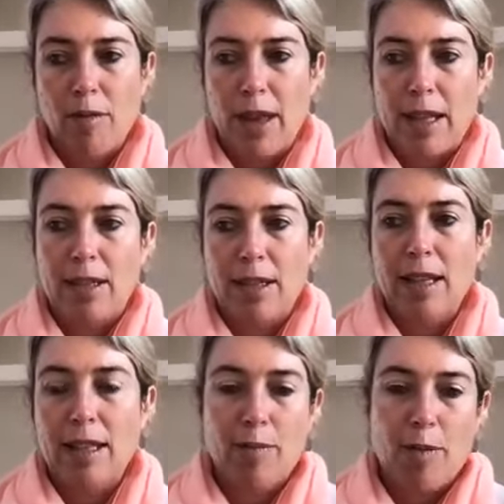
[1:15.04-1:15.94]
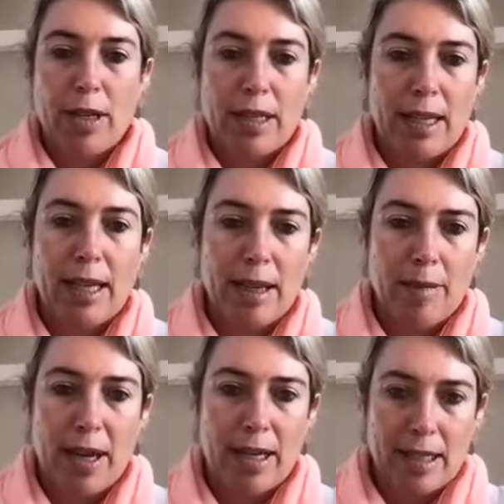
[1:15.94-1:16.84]
That's the body's healing
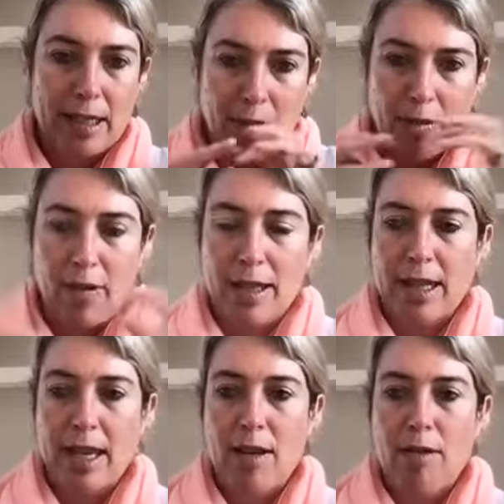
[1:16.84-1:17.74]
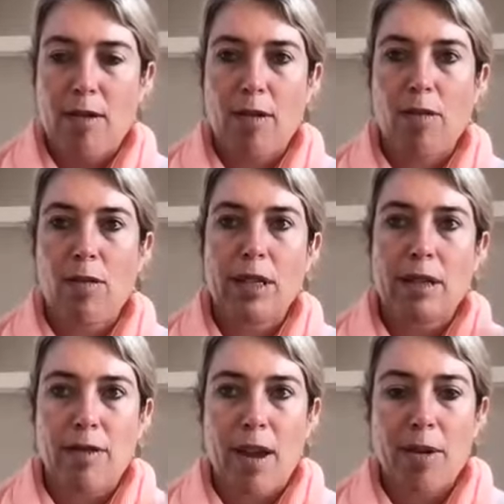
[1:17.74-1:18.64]
mechanism. It floods the area with all these
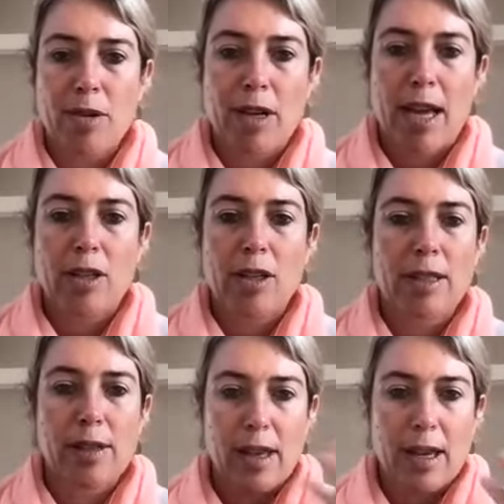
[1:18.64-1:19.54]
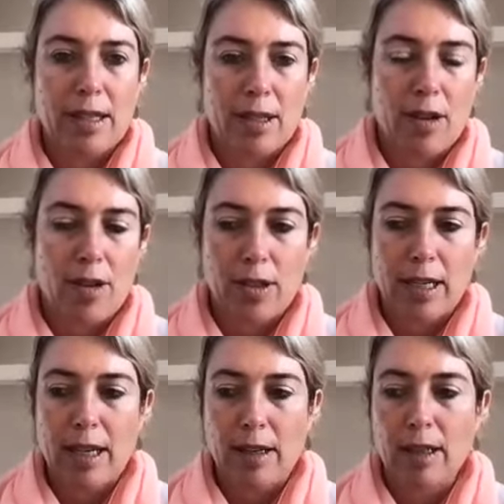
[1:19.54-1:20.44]
inflammatory agents so that it starts to
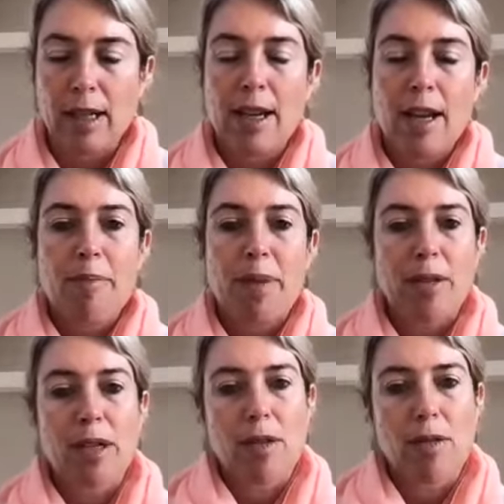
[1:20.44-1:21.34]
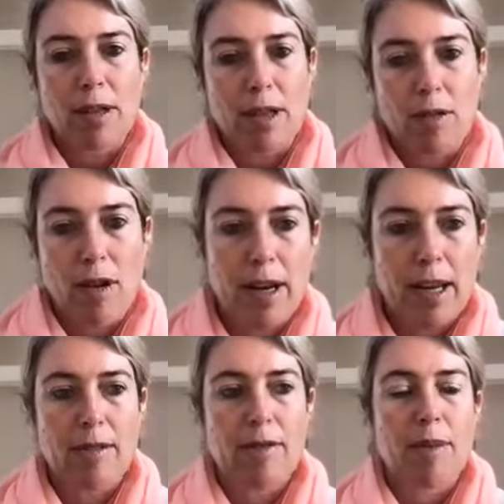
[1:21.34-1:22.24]
heal. But we don't want the chronic
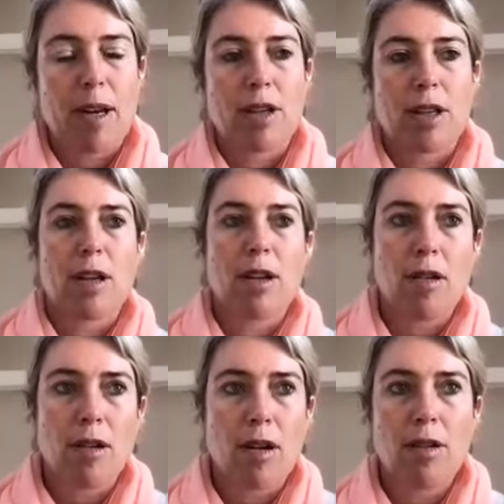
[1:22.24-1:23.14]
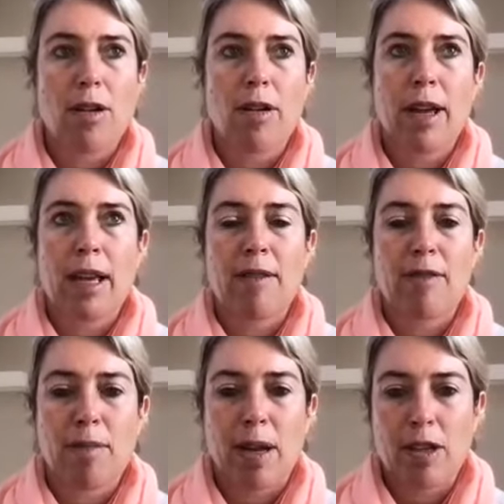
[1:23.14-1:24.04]
inflammation, the long ongoing
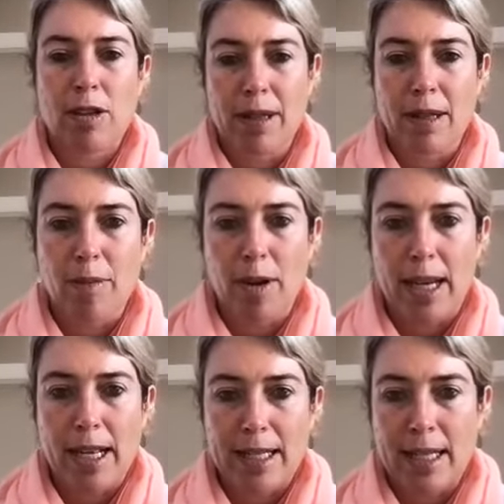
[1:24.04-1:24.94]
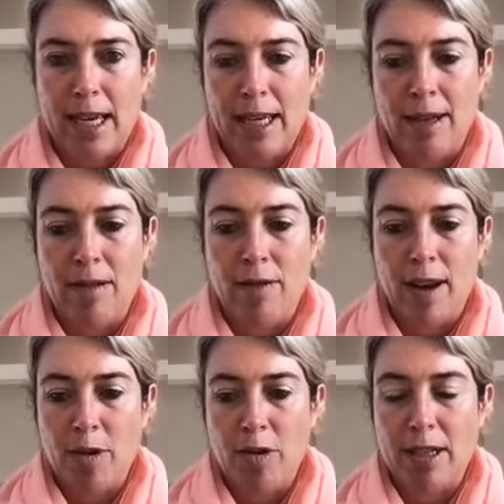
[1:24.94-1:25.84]
inflammation when the body gets stuck in an
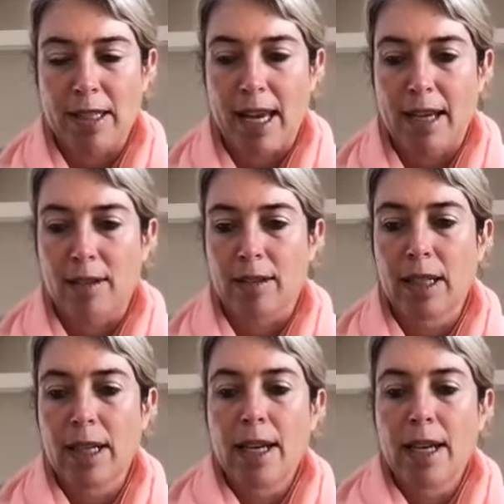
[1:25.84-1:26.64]
inflammatory cycle.